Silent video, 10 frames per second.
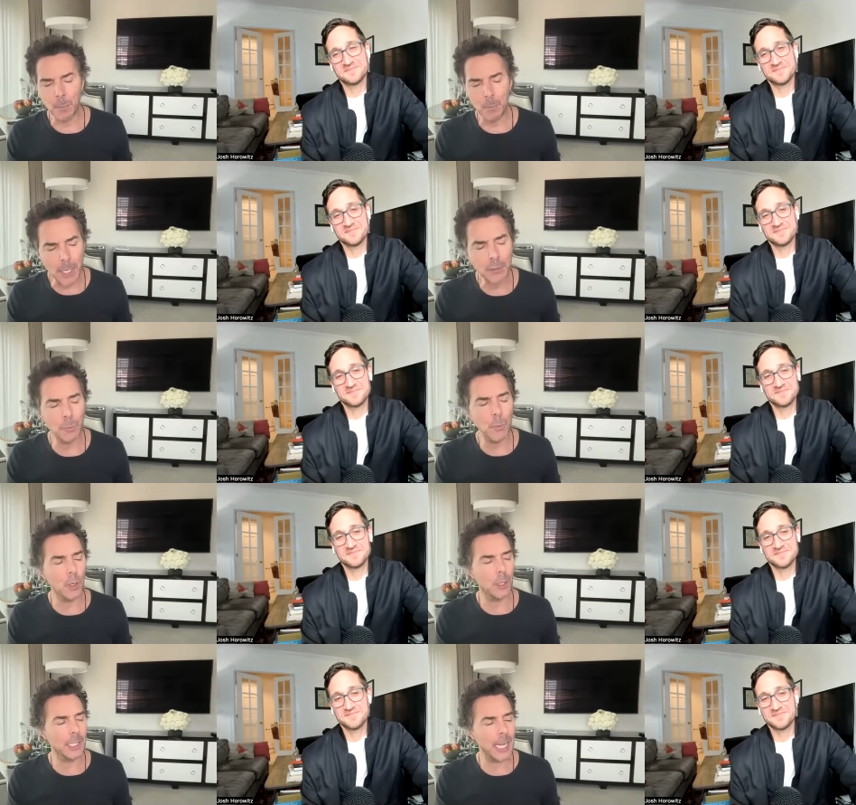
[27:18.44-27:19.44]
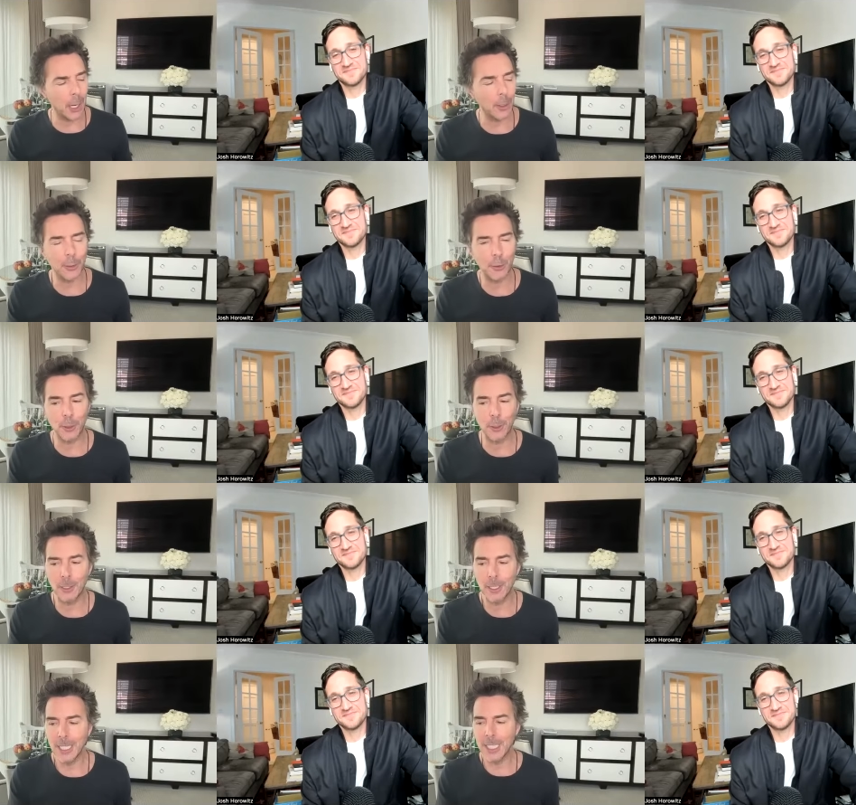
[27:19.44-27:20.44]
Speaker 1: much more
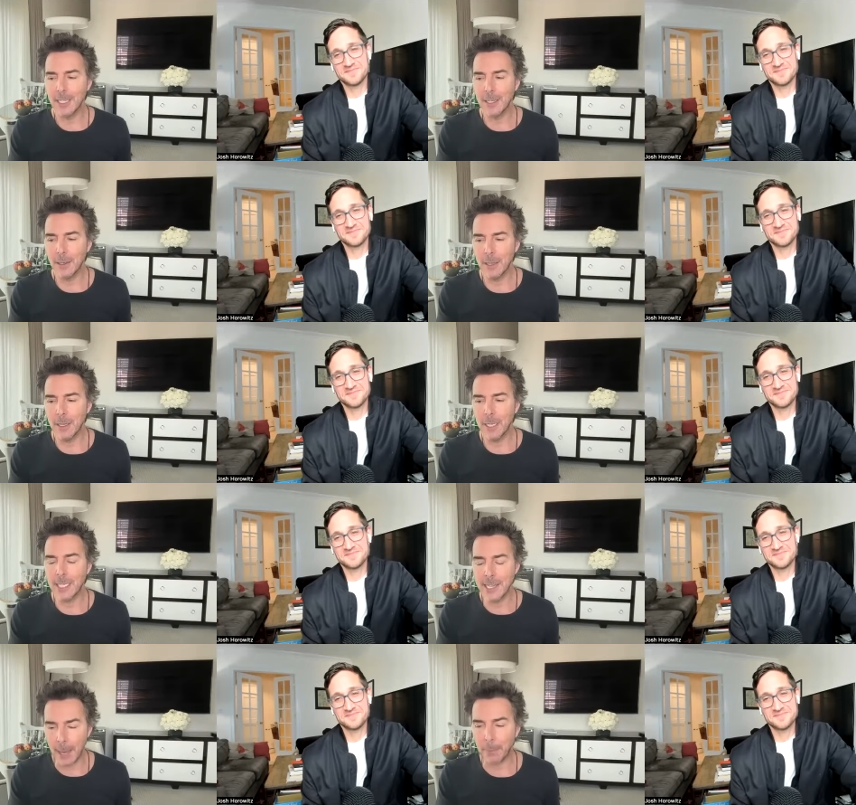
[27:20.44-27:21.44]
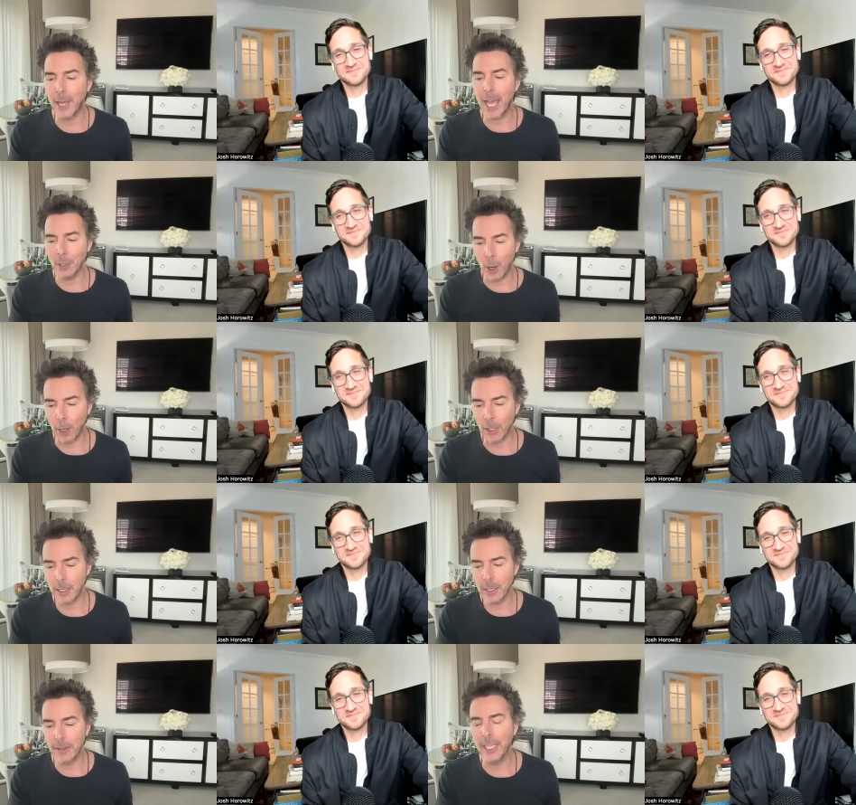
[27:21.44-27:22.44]
character, depth, and
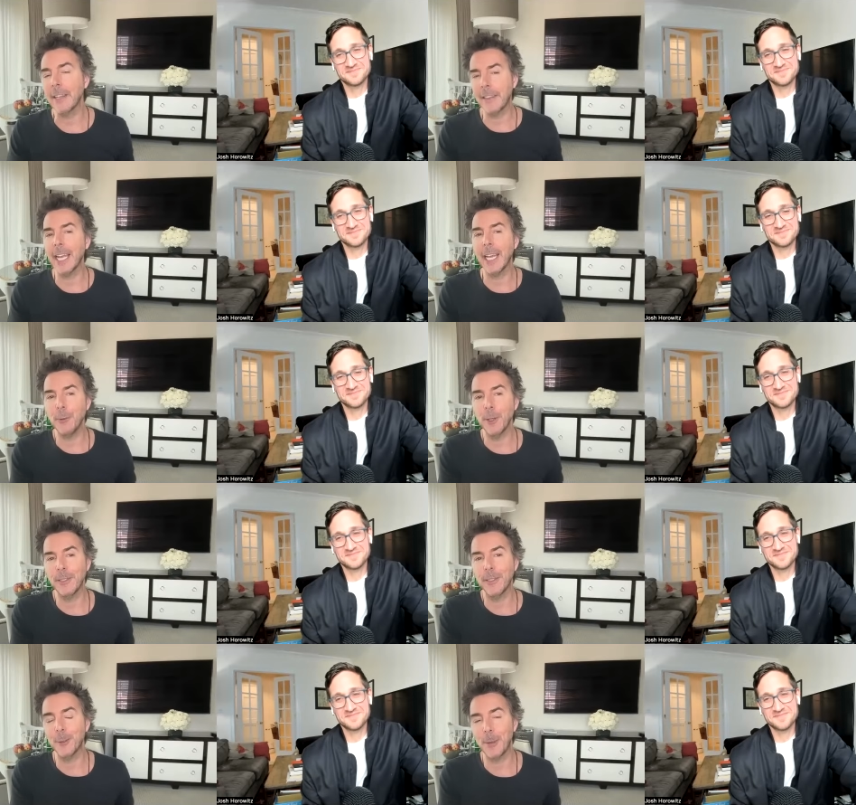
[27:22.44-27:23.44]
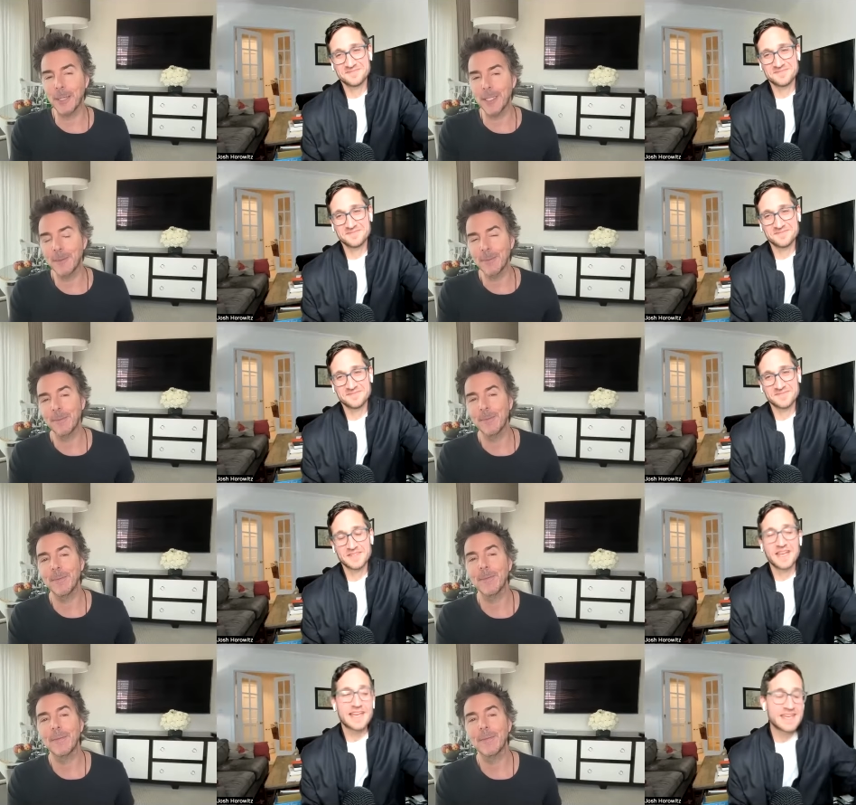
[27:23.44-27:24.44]
heart than I think anyone is expecting.
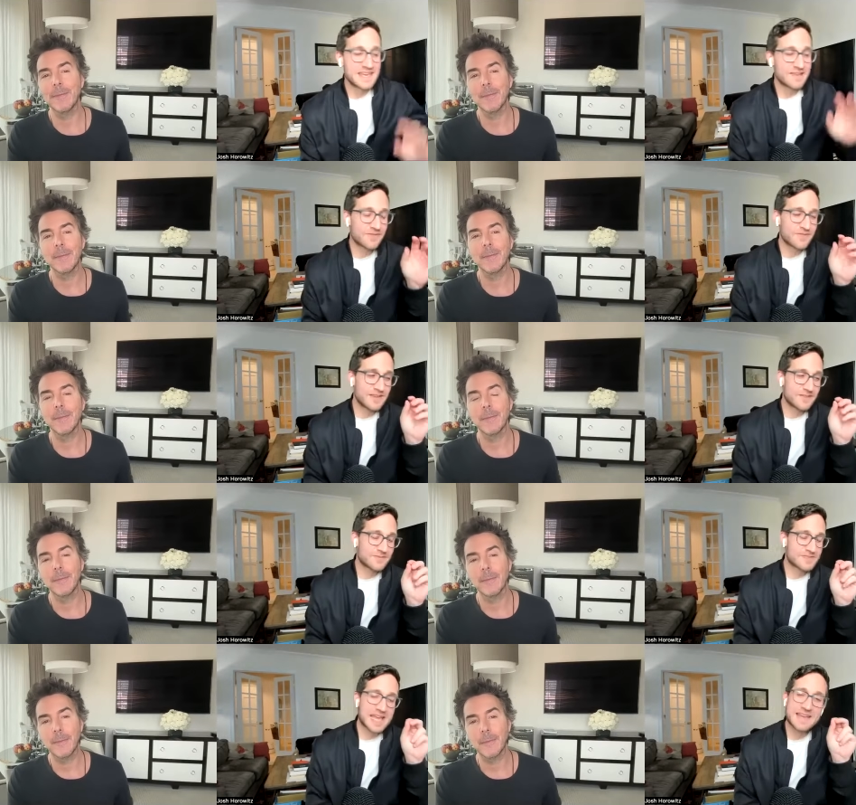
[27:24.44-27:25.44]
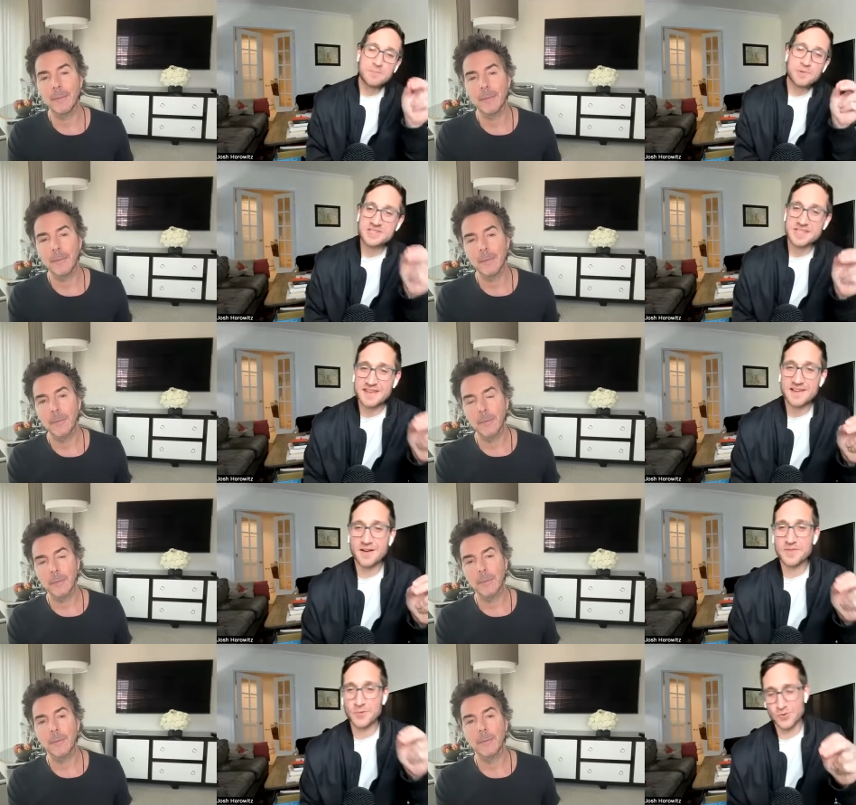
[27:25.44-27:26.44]
Speaker 2: If if ten percent
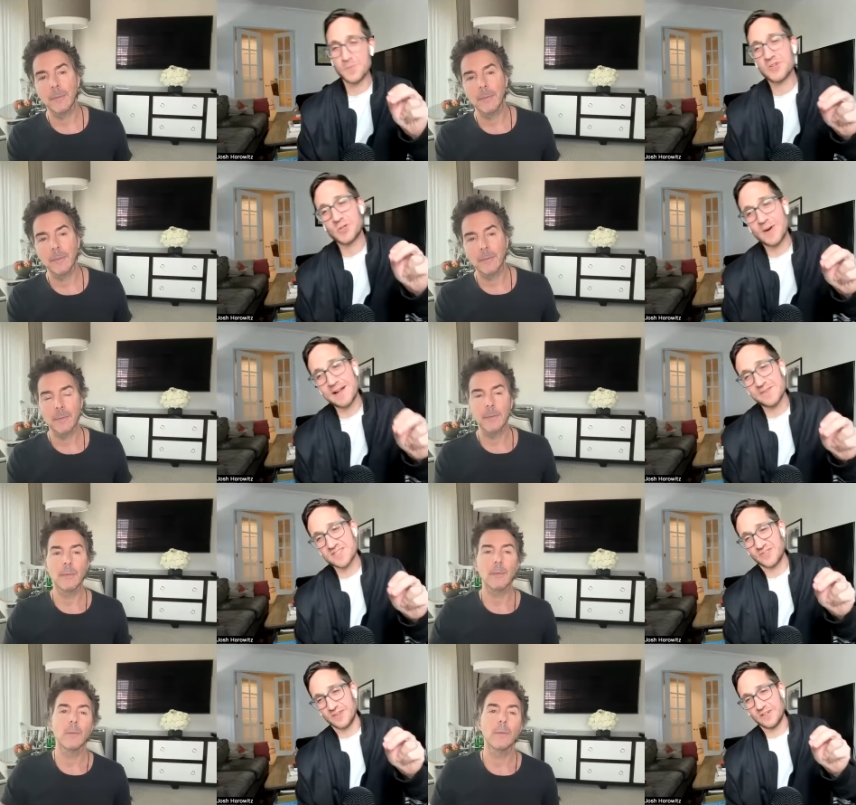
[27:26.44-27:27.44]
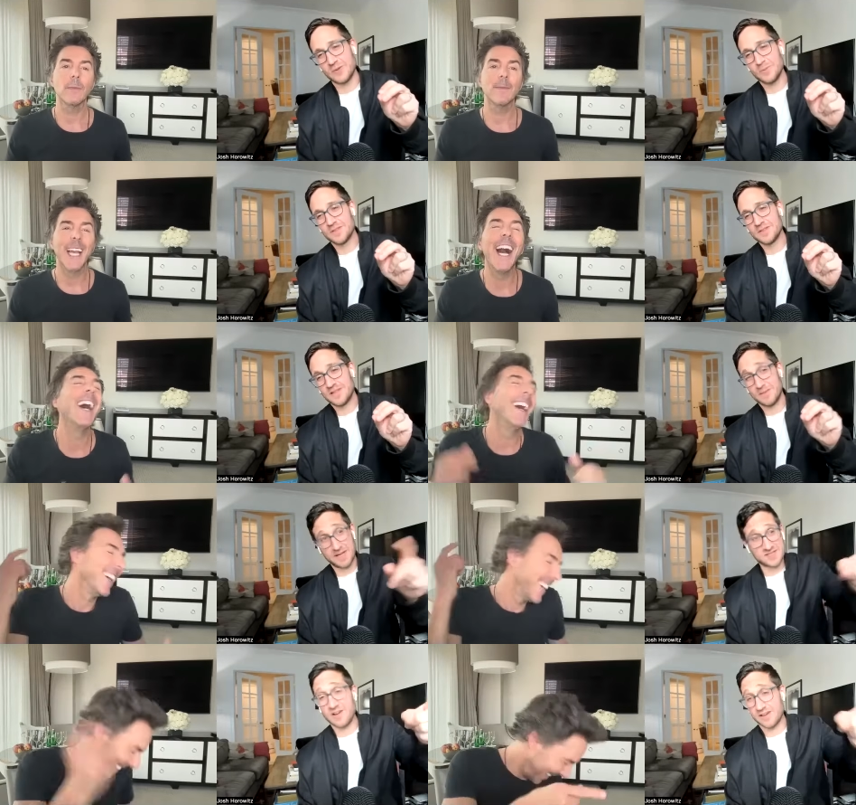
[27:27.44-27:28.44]
of the rumors around this film and
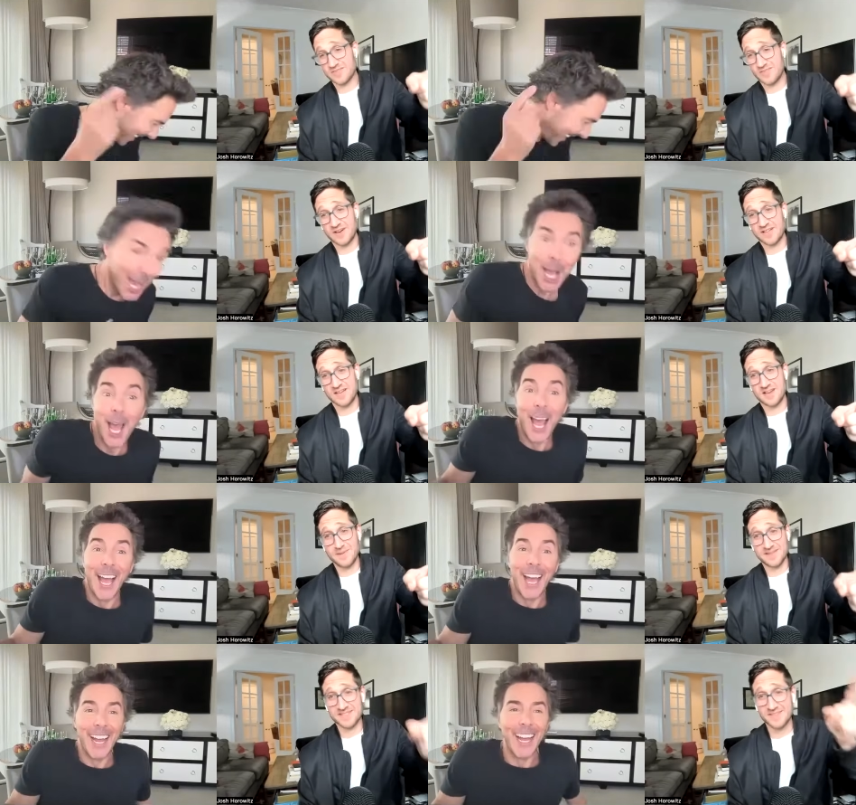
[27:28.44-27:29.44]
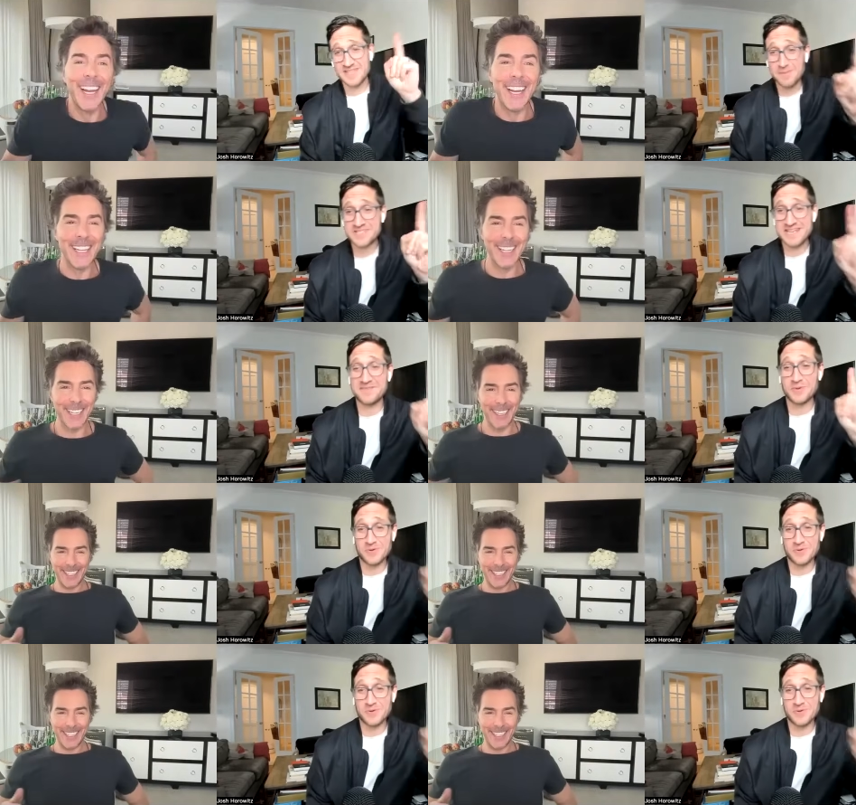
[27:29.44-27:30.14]
my dog is very excited about this. If 10% of the